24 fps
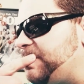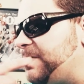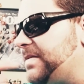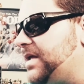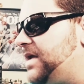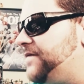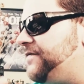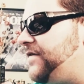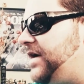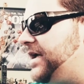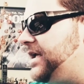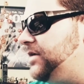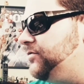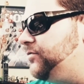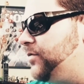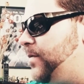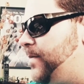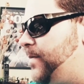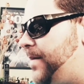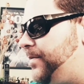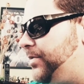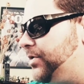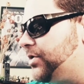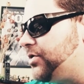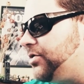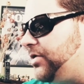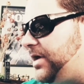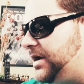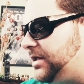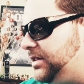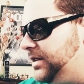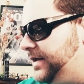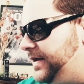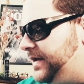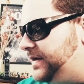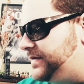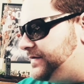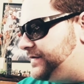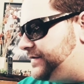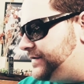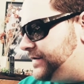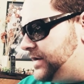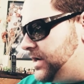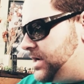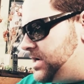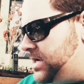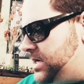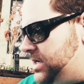If I can remember correctly, it's
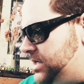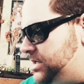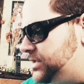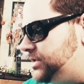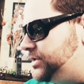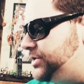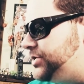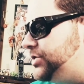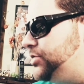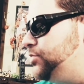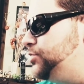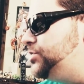2